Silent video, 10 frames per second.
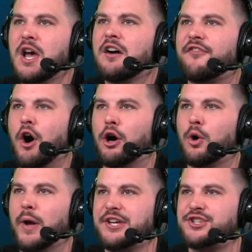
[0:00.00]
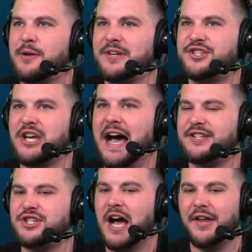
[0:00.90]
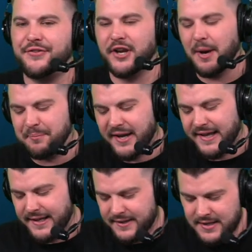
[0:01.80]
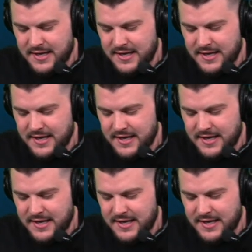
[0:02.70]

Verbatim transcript: Fall away, shimmy shot. Johnson up and in.